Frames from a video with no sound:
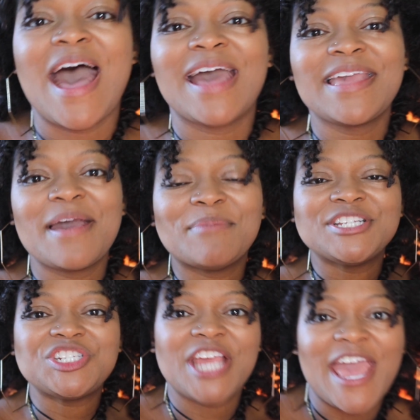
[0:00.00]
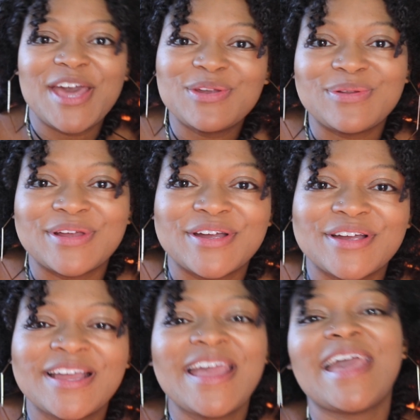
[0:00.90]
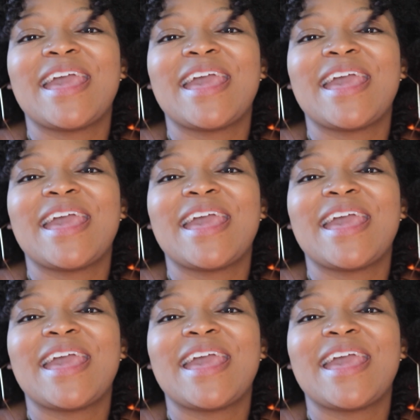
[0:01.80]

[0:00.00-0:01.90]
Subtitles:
I am a channeler